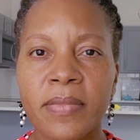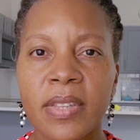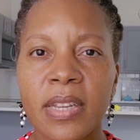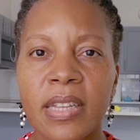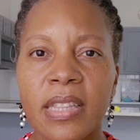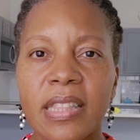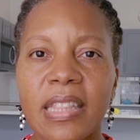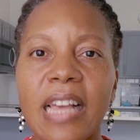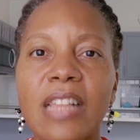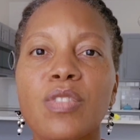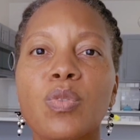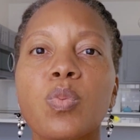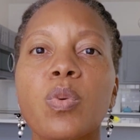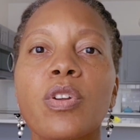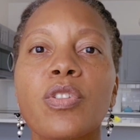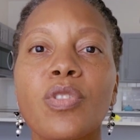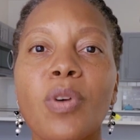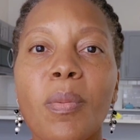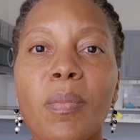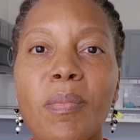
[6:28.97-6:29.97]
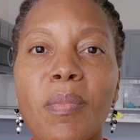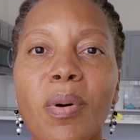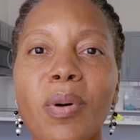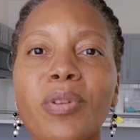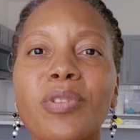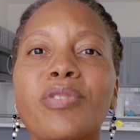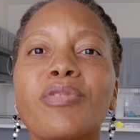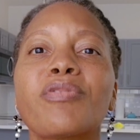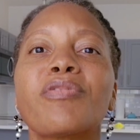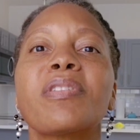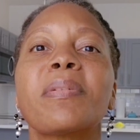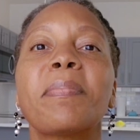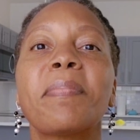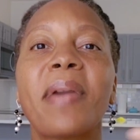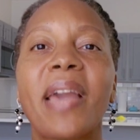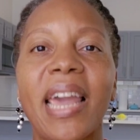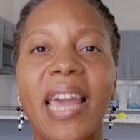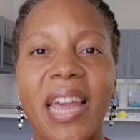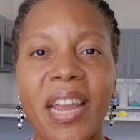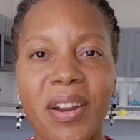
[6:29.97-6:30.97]
that's where the most
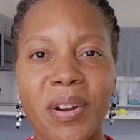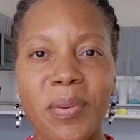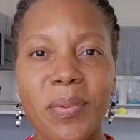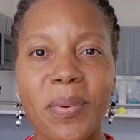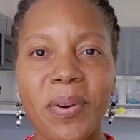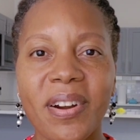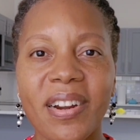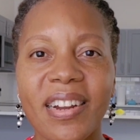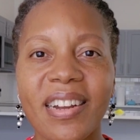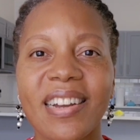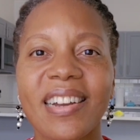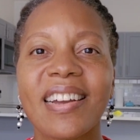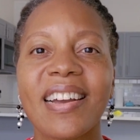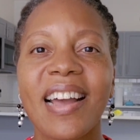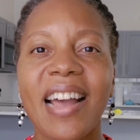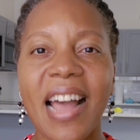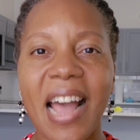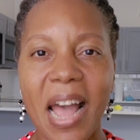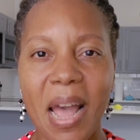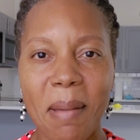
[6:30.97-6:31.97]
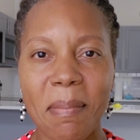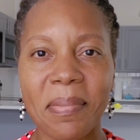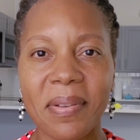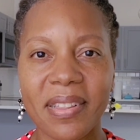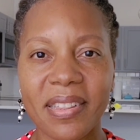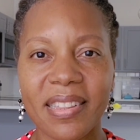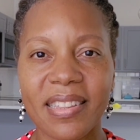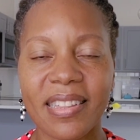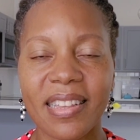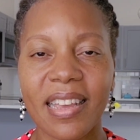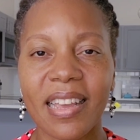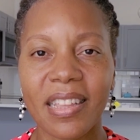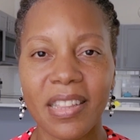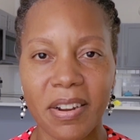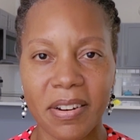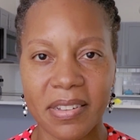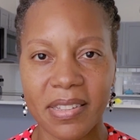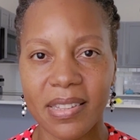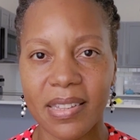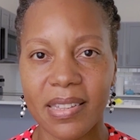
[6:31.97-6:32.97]
repair work happens in
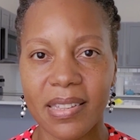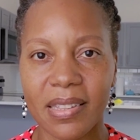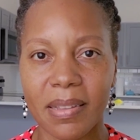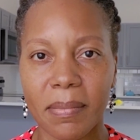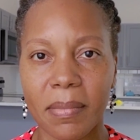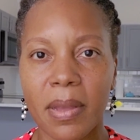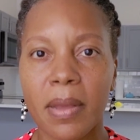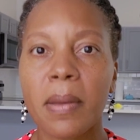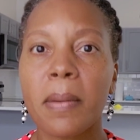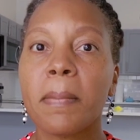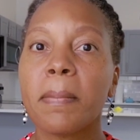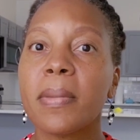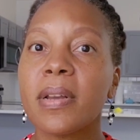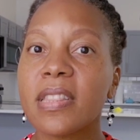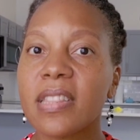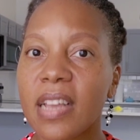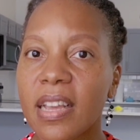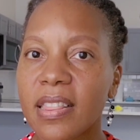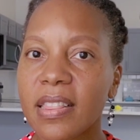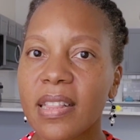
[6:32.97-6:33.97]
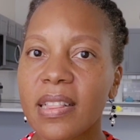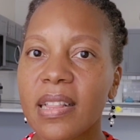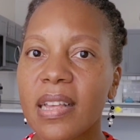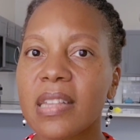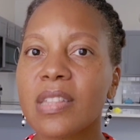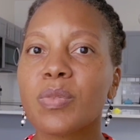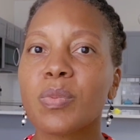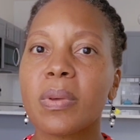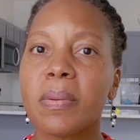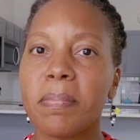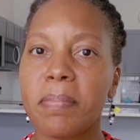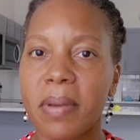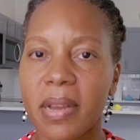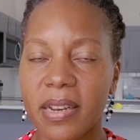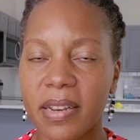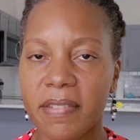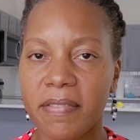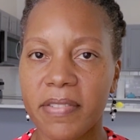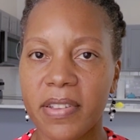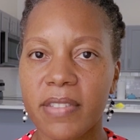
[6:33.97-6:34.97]
our system. But nonetheless, we
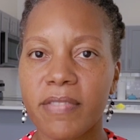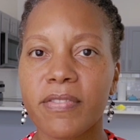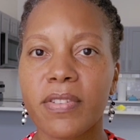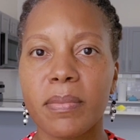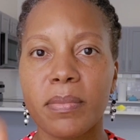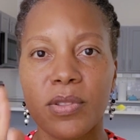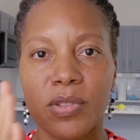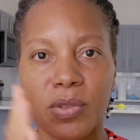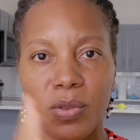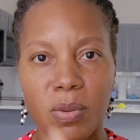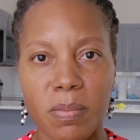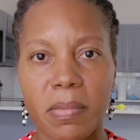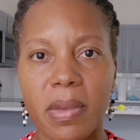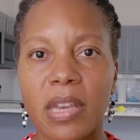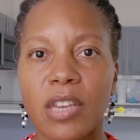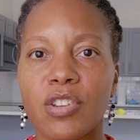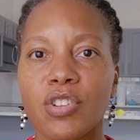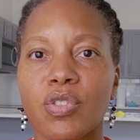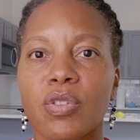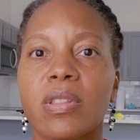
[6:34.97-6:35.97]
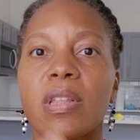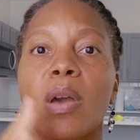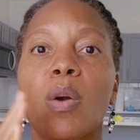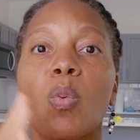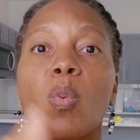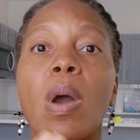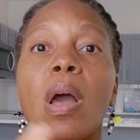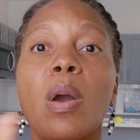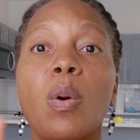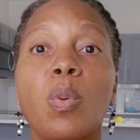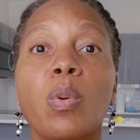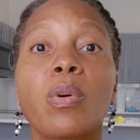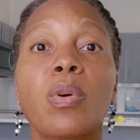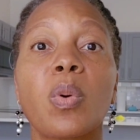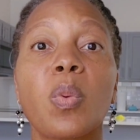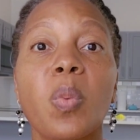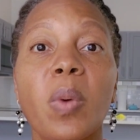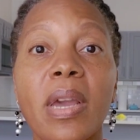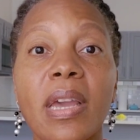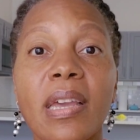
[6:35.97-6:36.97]
benefit from still making sure that while we're
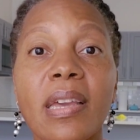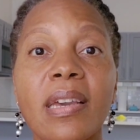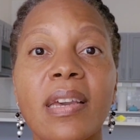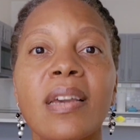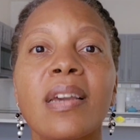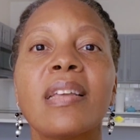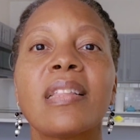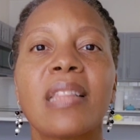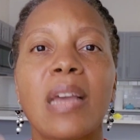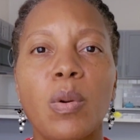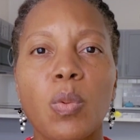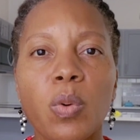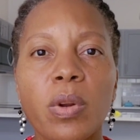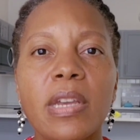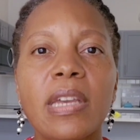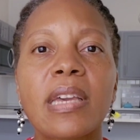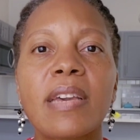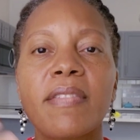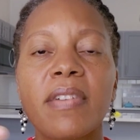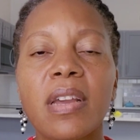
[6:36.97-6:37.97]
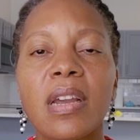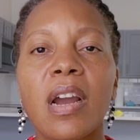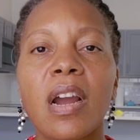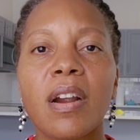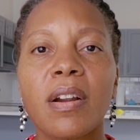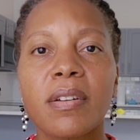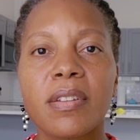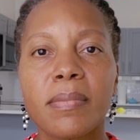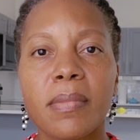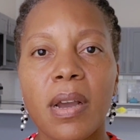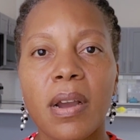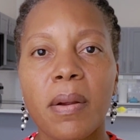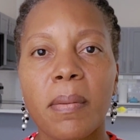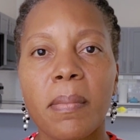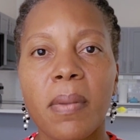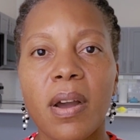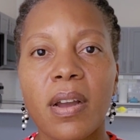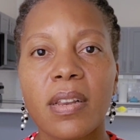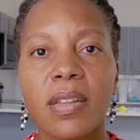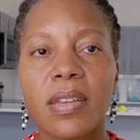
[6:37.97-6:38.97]
awake, that we're giving our
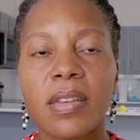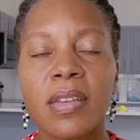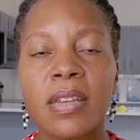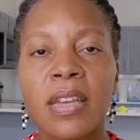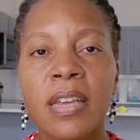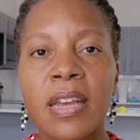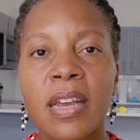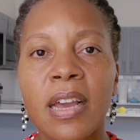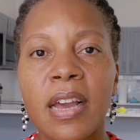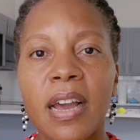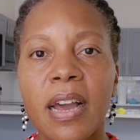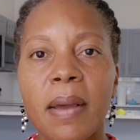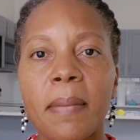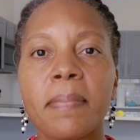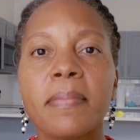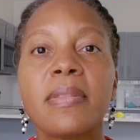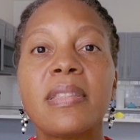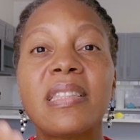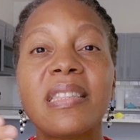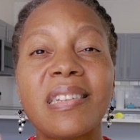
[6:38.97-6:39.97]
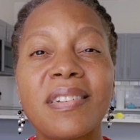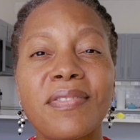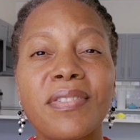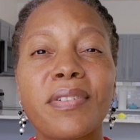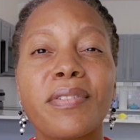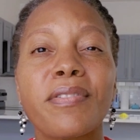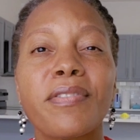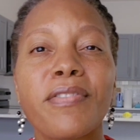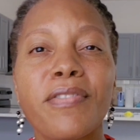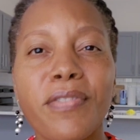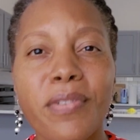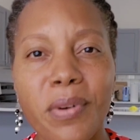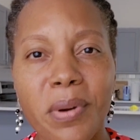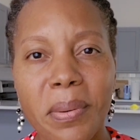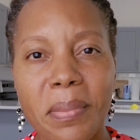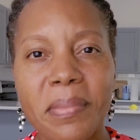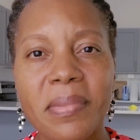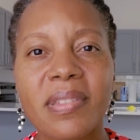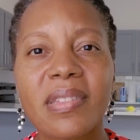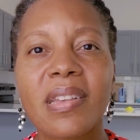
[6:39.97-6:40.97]
body different
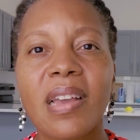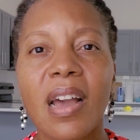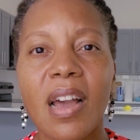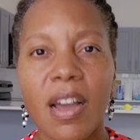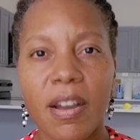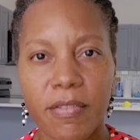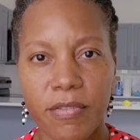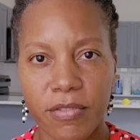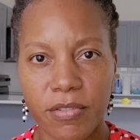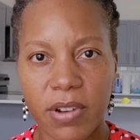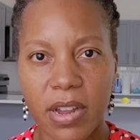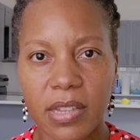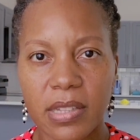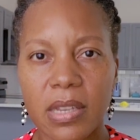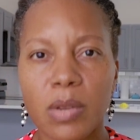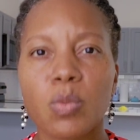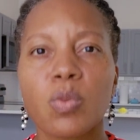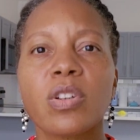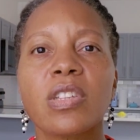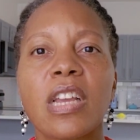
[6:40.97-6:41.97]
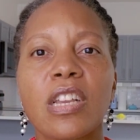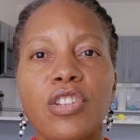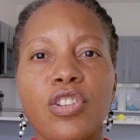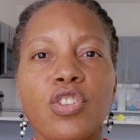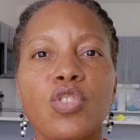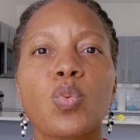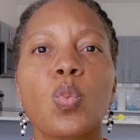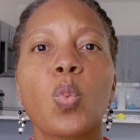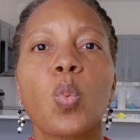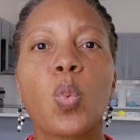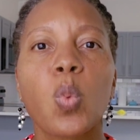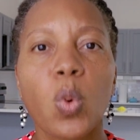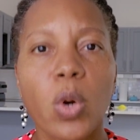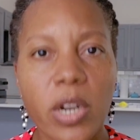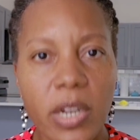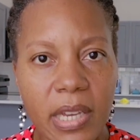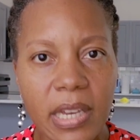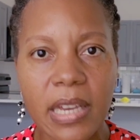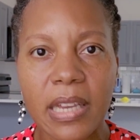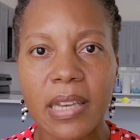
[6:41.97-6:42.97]
forms of rest, and we're not just
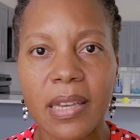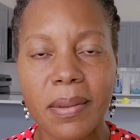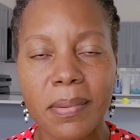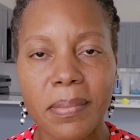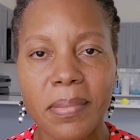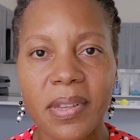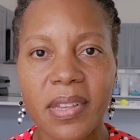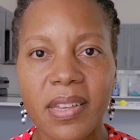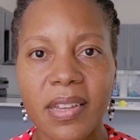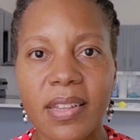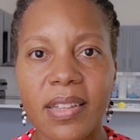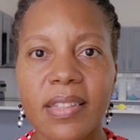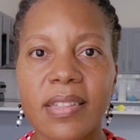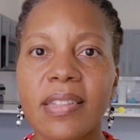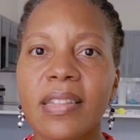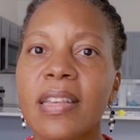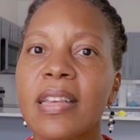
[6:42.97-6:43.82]
working it, because